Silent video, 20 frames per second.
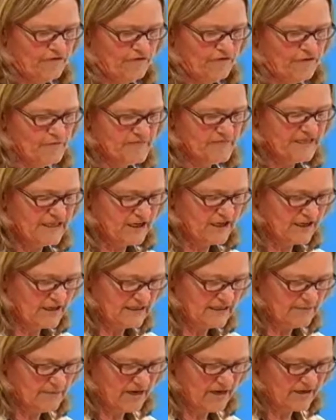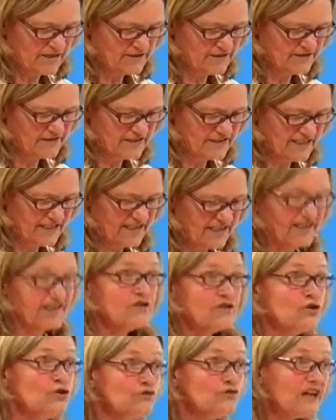from the early part of the
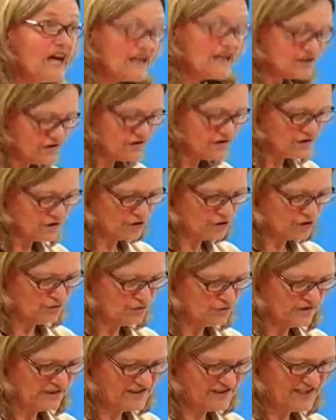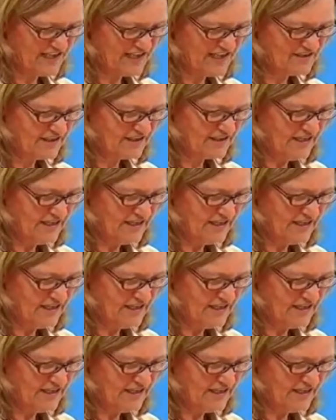decade. 2002, it said,